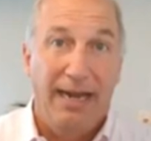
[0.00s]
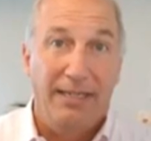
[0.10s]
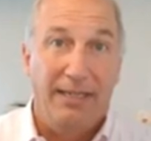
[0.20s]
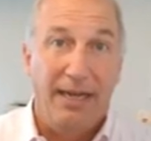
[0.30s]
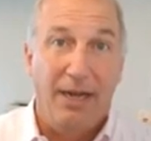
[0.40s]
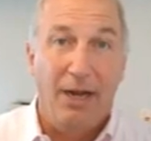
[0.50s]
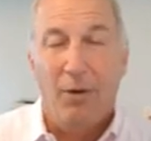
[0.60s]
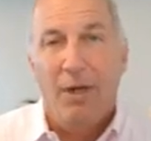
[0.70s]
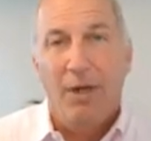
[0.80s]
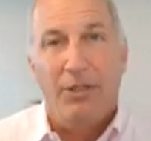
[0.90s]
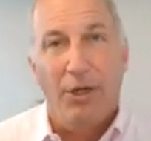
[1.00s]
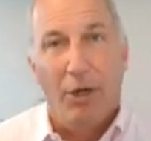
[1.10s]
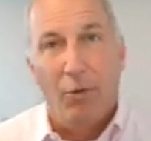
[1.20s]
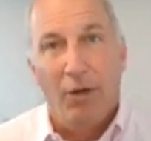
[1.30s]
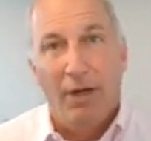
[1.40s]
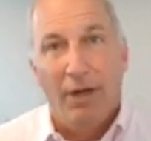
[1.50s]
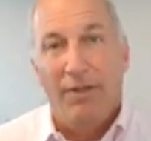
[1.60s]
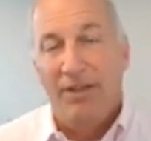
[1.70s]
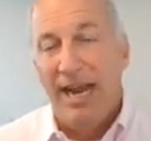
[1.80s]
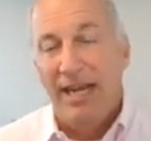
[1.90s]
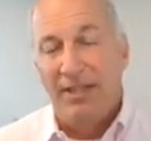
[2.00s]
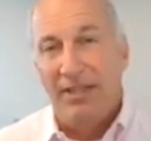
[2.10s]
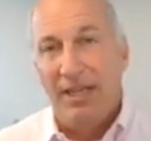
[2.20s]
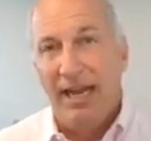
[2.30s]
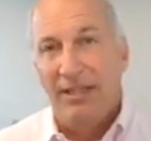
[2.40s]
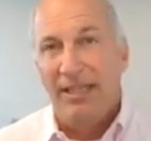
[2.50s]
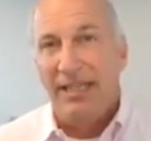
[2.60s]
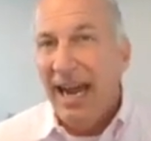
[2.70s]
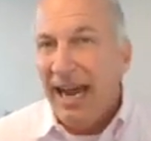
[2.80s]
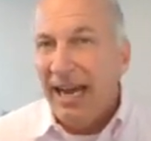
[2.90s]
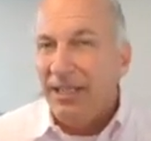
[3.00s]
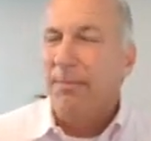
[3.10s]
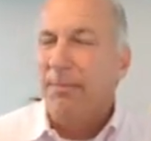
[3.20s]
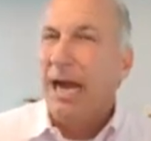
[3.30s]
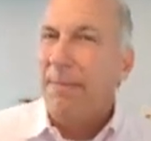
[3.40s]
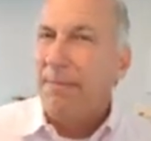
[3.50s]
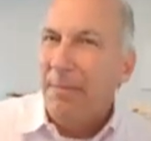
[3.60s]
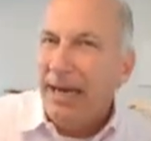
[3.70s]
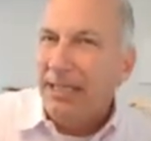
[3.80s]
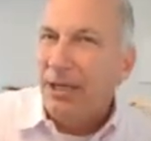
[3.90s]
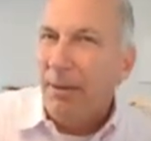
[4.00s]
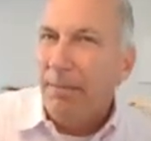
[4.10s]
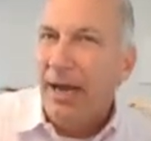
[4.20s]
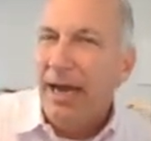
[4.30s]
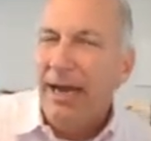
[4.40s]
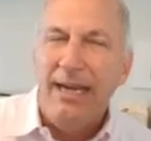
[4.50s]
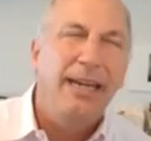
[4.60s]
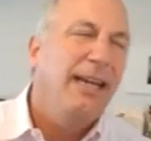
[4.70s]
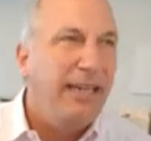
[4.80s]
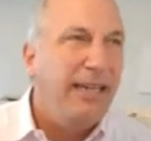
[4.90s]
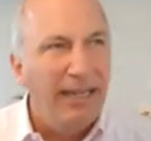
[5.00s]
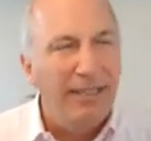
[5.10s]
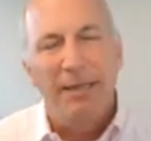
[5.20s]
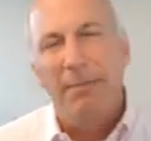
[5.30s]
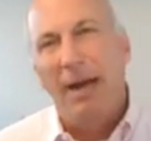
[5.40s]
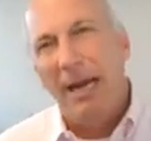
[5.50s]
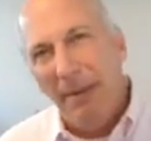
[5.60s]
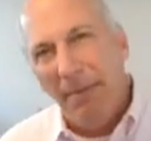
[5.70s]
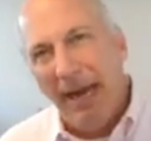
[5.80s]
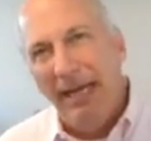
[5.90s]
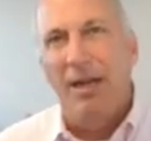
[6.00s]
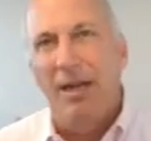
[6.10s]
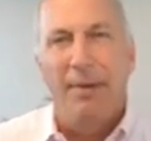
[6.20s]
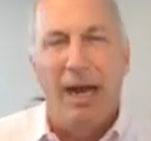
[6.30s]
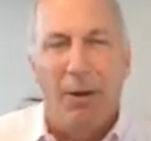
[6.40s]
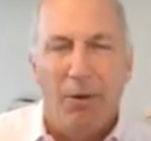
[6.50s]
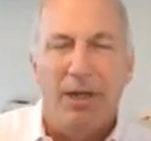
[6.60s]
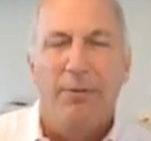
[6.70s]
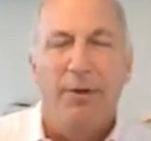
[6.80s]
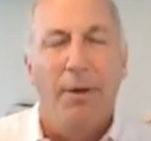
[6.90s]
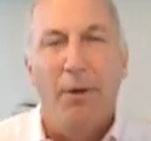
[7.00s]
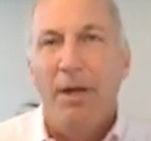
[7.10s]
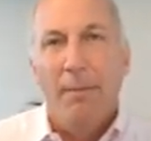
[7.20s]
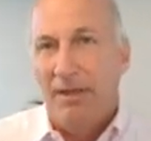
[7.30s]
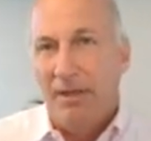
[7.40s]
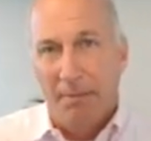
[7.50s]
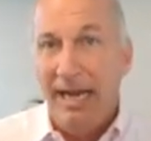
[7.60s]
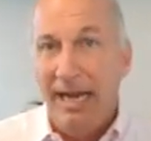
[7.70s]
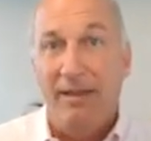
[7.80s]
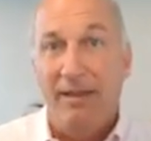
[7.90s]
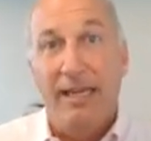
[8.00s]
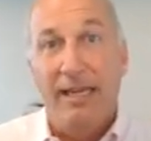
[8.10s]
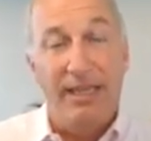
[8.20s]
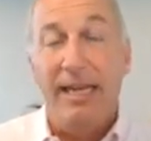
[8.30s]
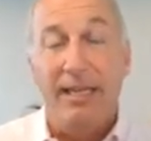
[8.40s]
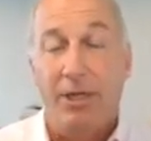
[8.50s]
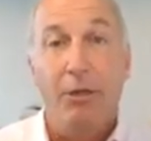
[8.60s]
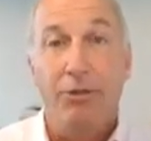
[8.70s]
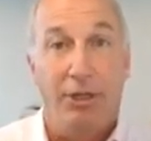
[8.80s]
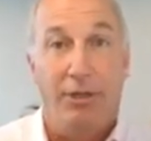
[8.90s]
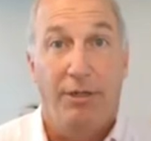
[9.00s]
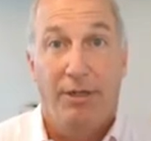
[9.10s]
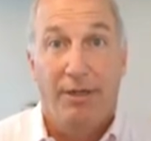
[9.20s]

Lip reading: as they go. So the data says, yes, it might be based on pay. Yes, it might be based on I'm not working remote. But the main thing they say is culture.